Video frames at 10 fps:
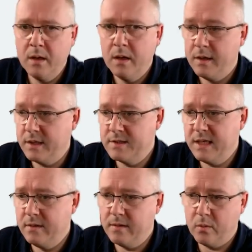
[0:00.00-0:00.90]
You can
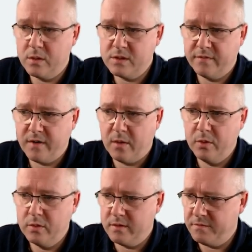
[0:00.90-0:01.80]
see that once I've
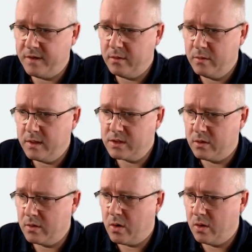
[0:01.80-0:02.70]
uploaded the file, it's
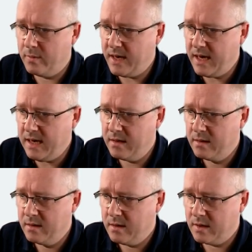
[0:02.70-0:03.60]
got column A, and
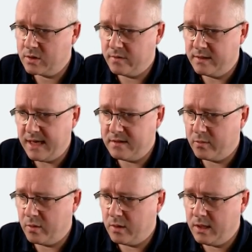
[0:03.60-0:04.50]
it's got the data that we
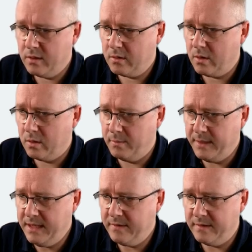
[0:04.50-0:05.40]
want here, column
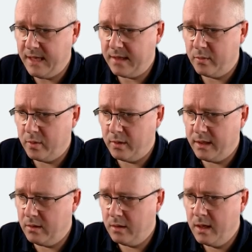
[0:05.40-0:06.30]
B, and the data we want
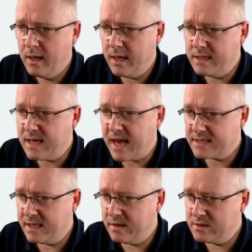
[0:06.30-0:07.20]
here, and it's
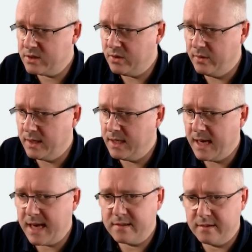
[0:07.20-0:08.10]
asking us to
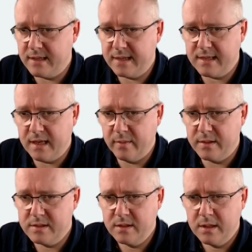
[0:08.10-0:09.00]
connect the data elements.